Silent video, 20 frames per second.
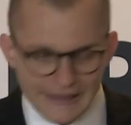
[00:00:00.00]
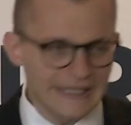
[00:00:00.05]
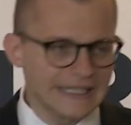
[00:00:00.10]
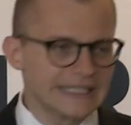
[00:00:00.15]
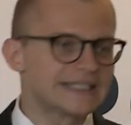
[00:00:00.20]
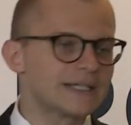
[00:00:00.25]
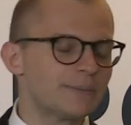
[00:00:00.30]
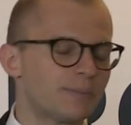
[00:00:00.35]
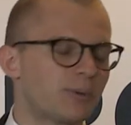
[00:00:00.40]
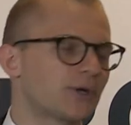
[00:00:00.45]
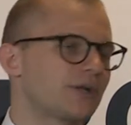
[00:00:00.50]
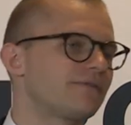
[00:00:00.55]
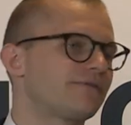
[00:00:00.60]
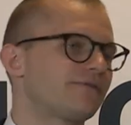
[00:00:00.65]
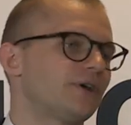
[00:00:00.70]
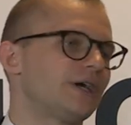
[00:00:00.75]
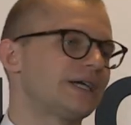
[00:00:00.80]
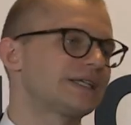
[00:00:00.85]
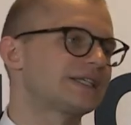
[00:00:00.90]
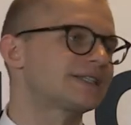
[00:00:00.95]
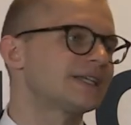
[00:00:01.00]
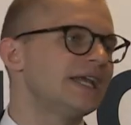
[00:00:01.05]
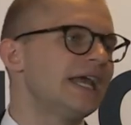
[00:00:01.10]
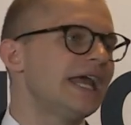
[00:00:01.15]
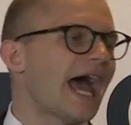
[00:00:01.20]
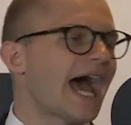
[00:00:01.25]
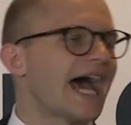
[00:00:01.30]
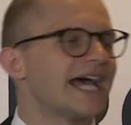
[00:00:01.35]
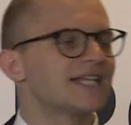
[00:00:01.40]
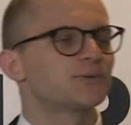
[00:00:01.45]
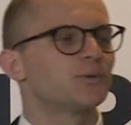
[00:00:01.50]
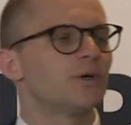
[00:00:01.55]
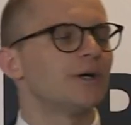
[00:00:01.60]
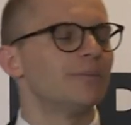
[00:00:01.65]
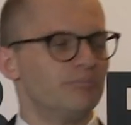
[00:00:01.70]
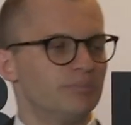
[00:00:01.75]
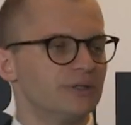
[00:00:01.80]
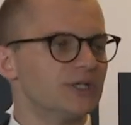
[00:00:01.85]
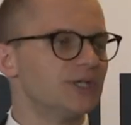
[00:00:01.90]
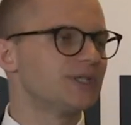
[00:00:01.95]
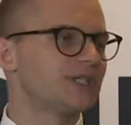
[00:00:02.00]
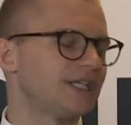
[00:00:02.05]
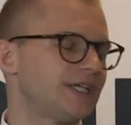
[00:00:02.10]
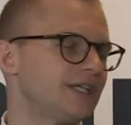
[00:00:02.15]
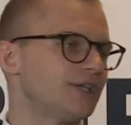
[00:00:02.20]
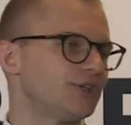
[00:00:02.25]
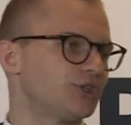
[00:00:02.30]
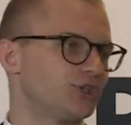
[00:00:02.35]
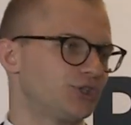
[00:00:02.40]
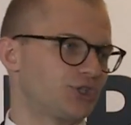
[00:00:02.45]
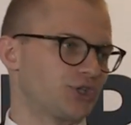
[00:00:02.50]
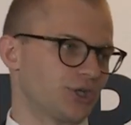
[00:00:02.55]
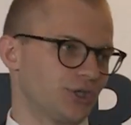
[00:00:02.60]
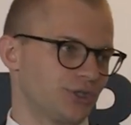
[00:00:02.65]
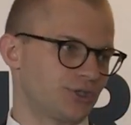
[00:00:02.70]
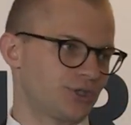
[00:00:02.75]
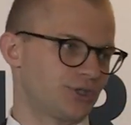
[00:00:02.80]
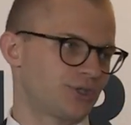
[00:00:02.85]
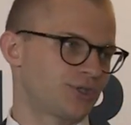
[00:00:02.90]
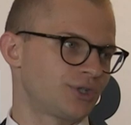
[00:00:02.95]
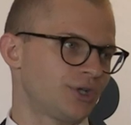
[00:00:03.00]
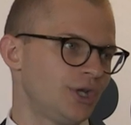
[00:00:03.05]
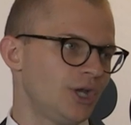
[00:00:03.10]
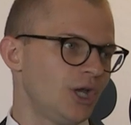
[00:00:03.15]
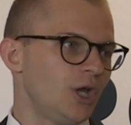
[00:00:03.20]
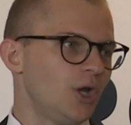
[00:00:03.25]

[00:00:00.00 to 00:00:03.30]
think this is important for us as we're building the church.